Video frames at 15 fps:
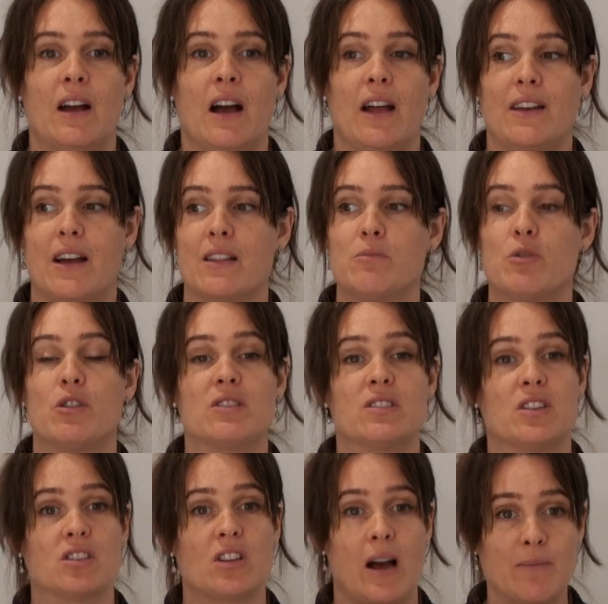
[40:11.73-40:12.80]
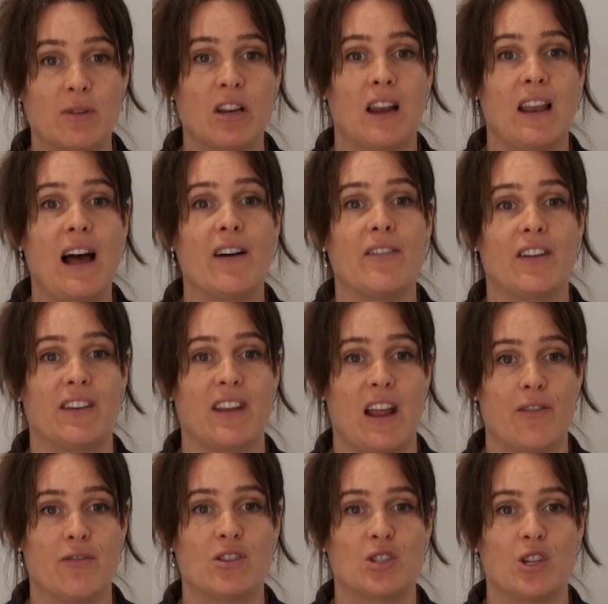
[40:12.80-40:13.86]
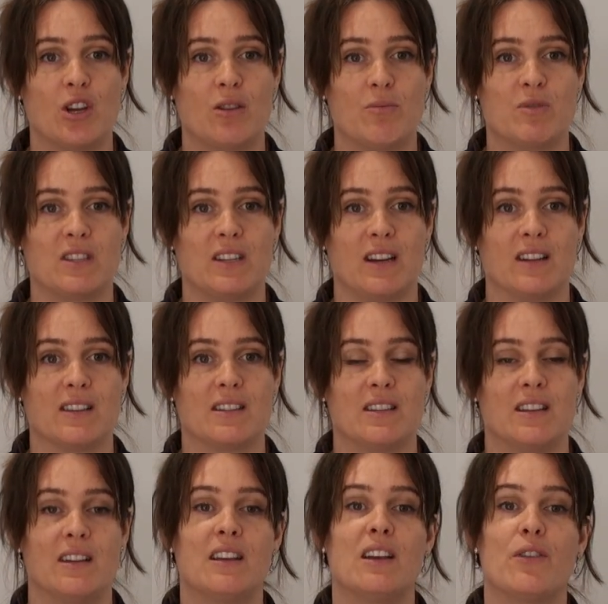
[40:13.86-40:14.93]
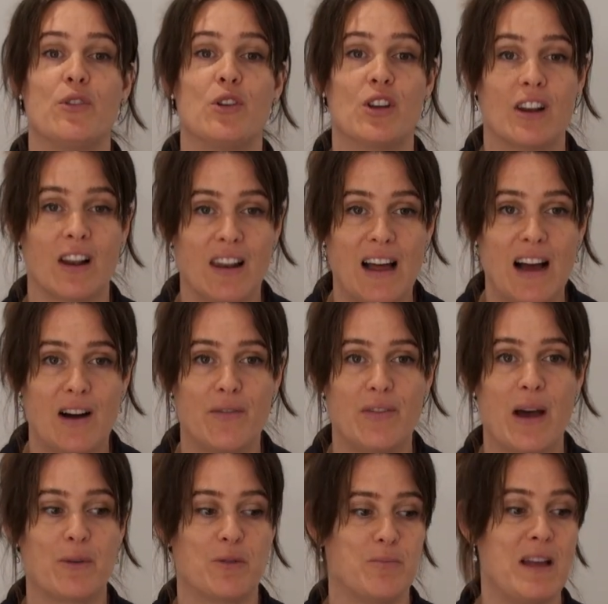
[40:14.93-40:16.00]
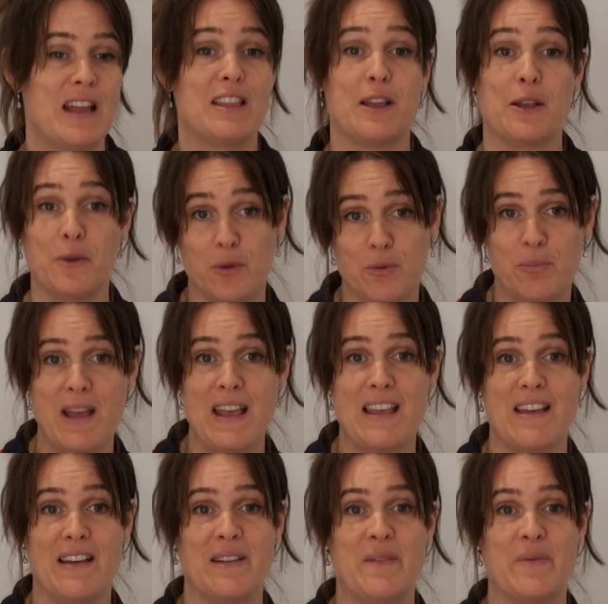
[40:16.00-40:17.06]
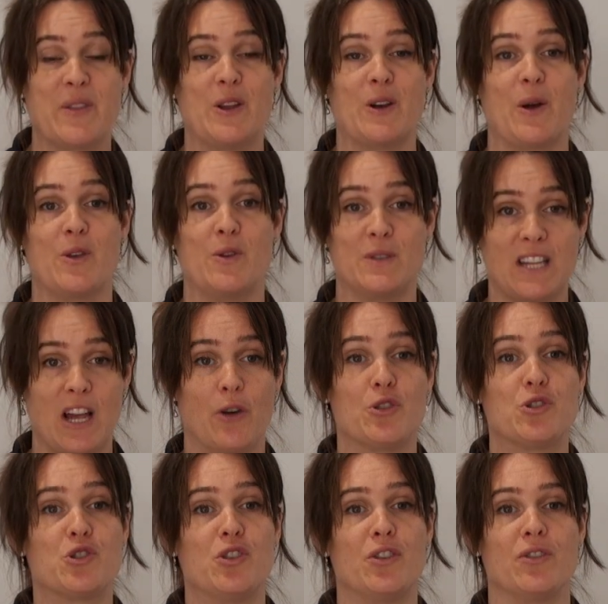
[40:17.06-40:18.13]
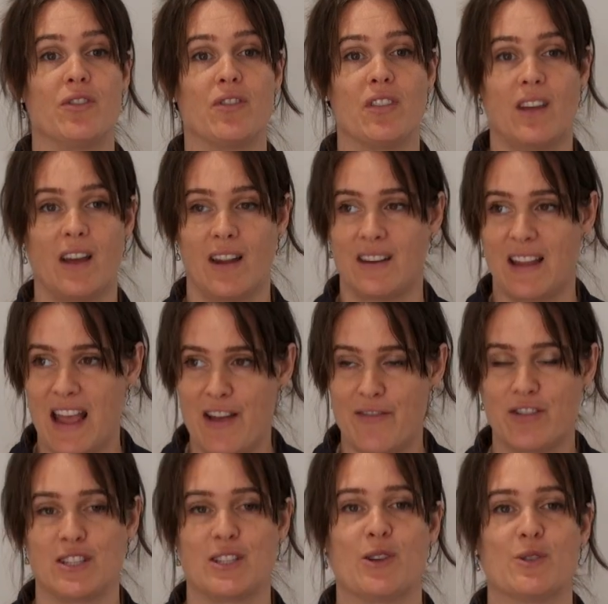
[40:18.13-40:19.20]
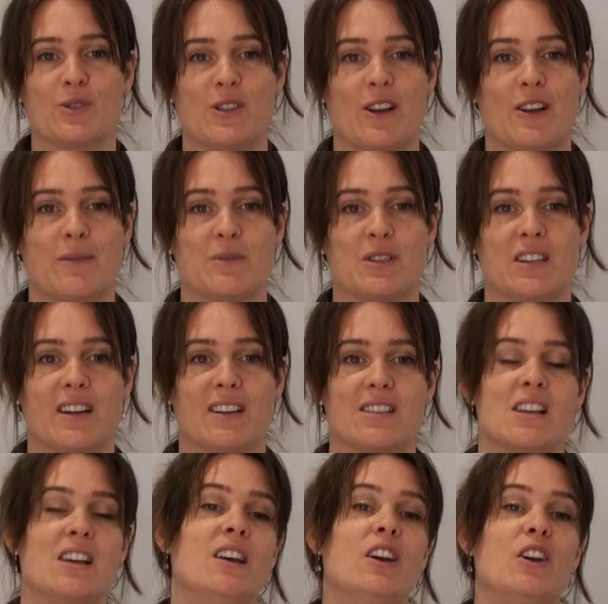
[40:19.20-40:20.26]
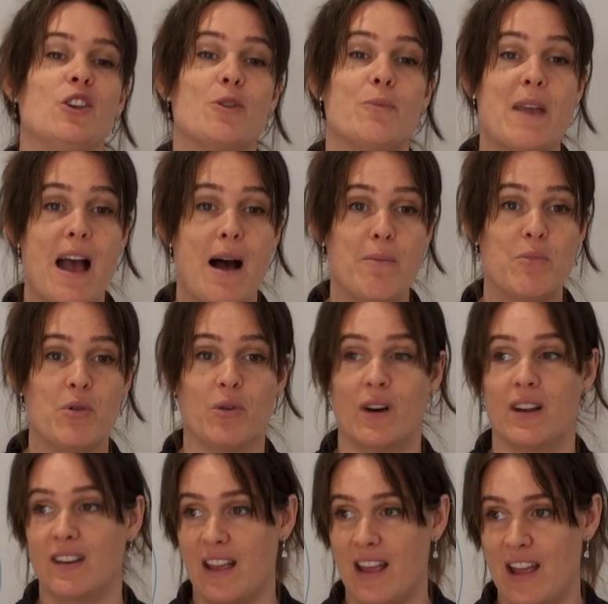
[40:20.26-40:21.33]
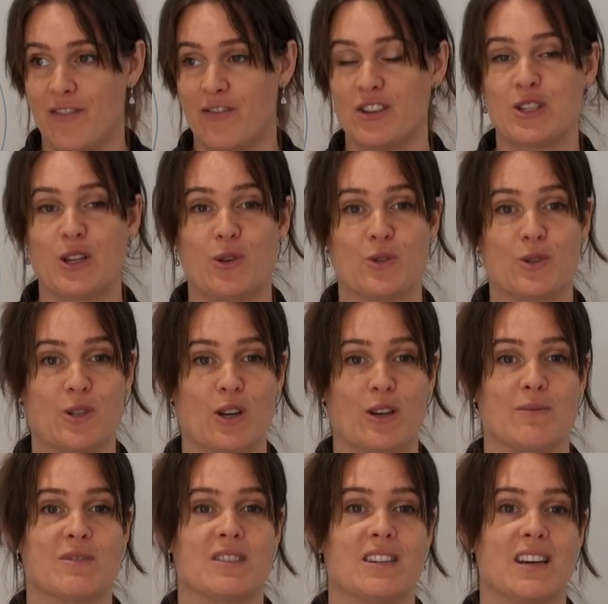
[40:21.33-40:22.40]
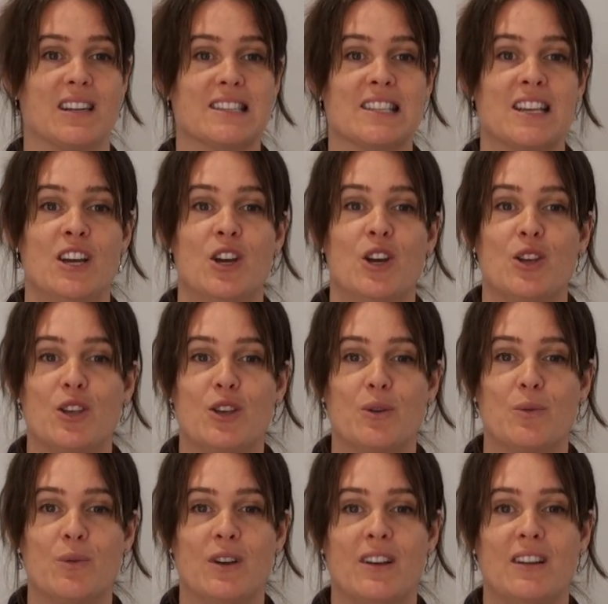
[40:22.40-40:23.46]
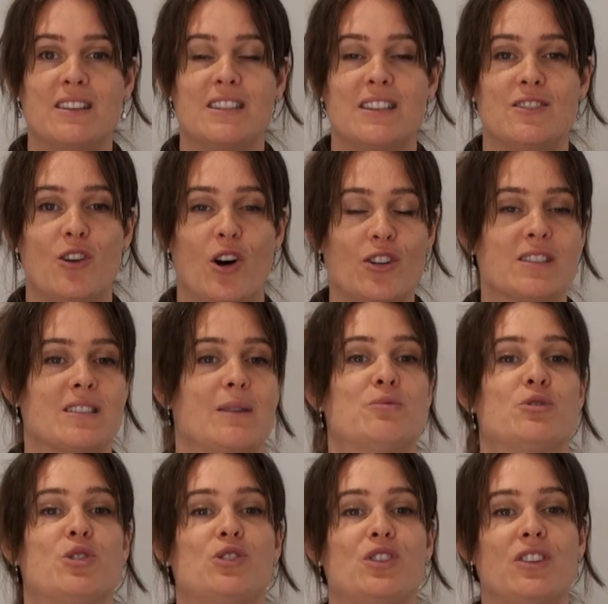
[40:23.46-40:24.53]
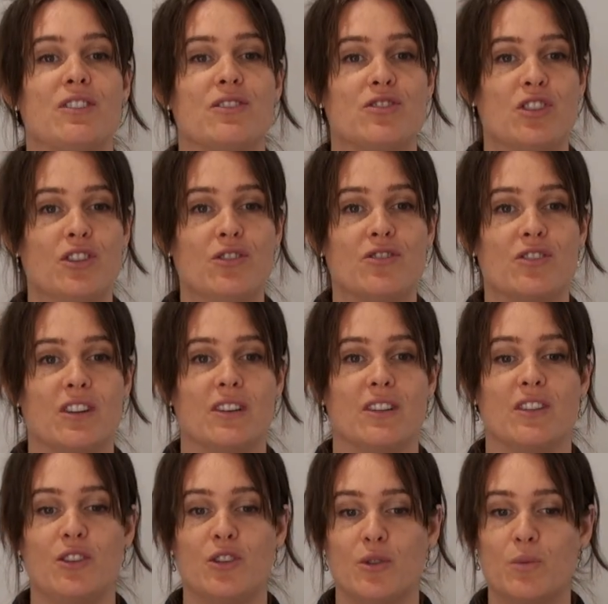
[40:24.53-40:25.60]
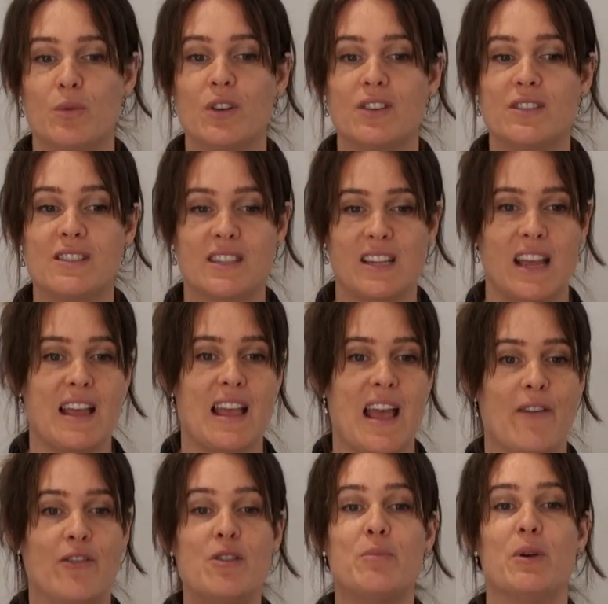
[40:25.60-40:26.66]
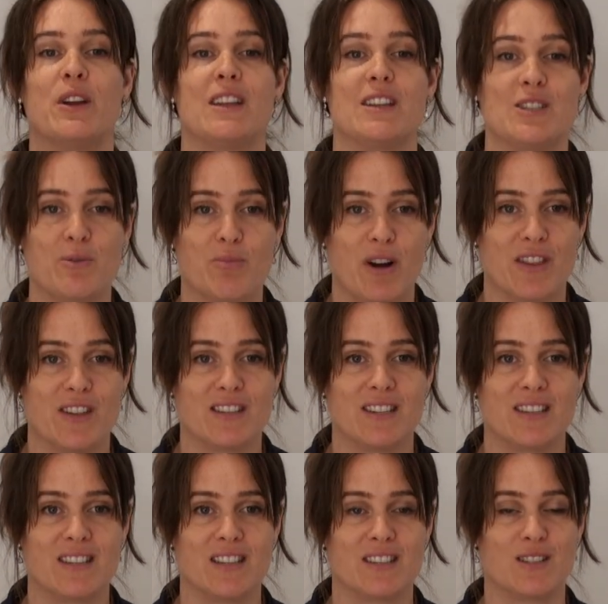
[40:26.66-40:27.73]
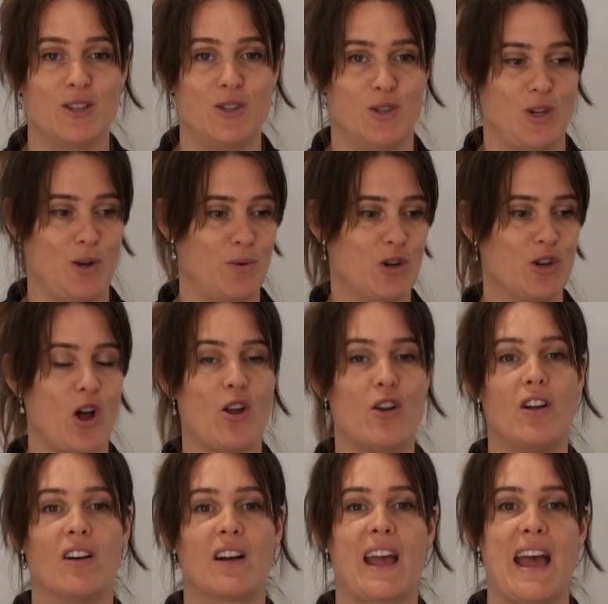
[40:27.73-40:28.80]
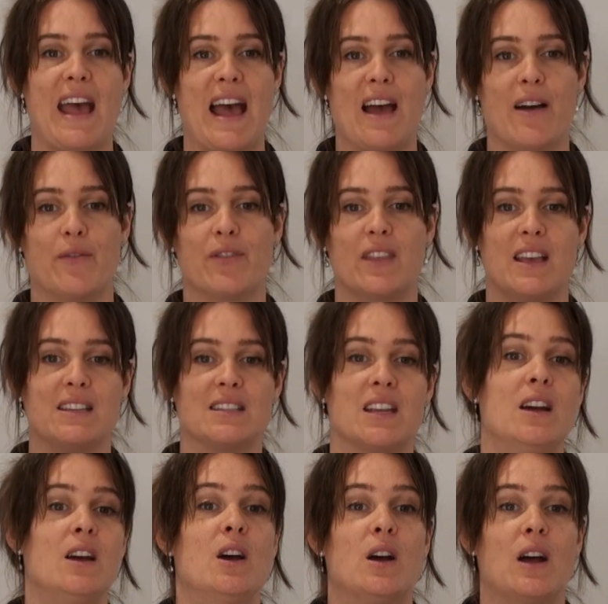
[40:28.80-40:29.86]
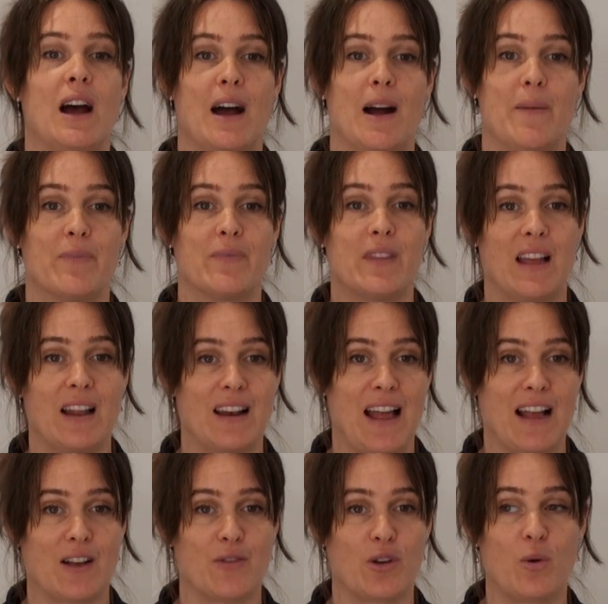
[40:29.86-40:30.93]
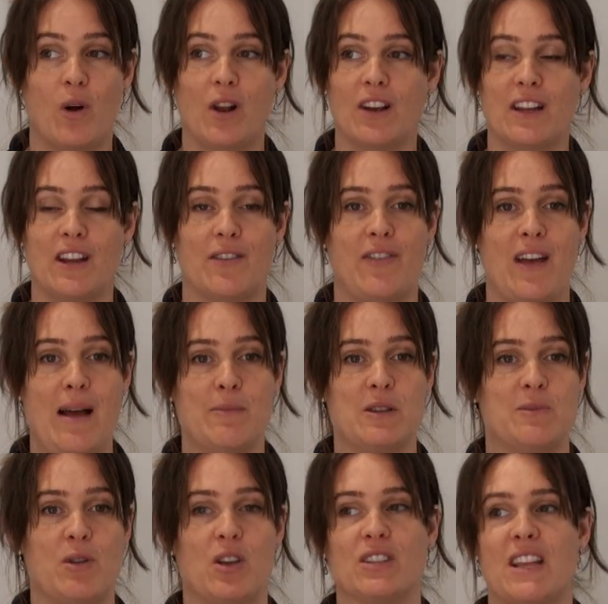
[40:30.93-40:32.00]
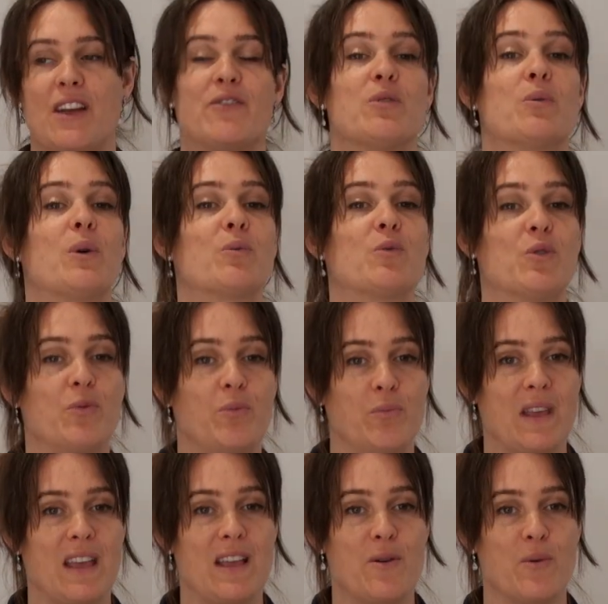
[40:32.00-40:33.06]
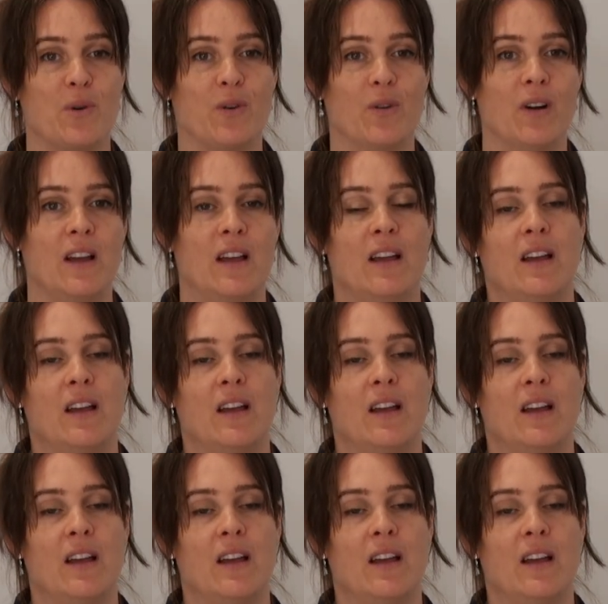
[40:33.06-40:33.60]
Another moral decision, I'm going to love under every circumstance. If you're going to love, that would mean that you would be, you know, you'd tell the truth under every single circumstance. You'd be humble under every single circumstance. You would not substitute your children. You would see everybody as your brothers and sisters, so we'd no longer have these lack of equality in families because everyone would be equal.